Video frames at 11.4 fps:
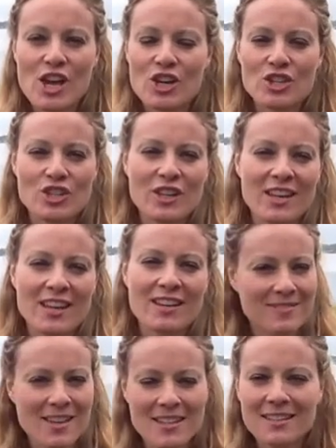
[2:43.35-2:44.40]
She
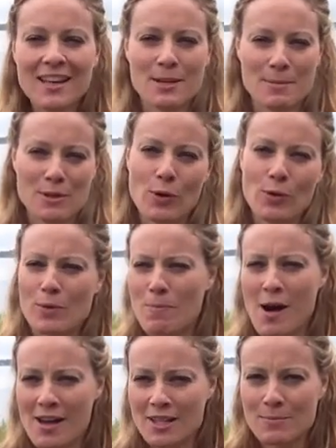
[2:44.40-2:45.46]
doesn't like to be told
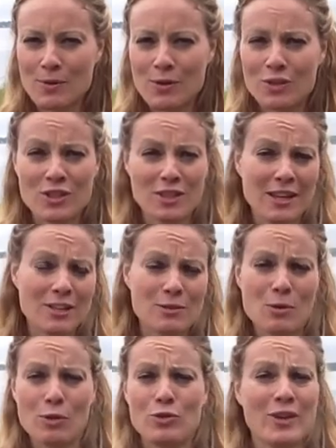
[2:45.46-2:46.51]
impossible. She doesn't like to be
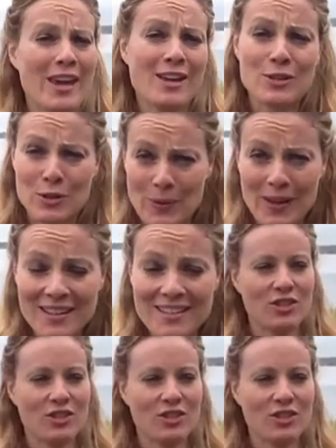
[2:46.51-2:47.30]
told you can't do it.